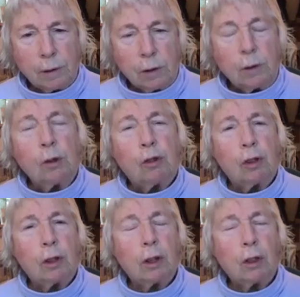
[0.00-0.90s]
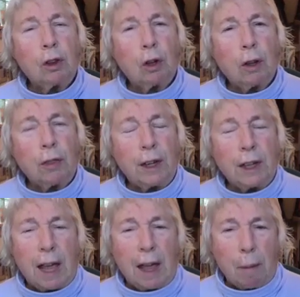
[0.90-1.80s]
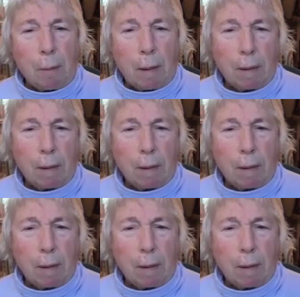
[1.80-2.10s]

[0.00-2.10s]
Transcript: You sit and look at the dam.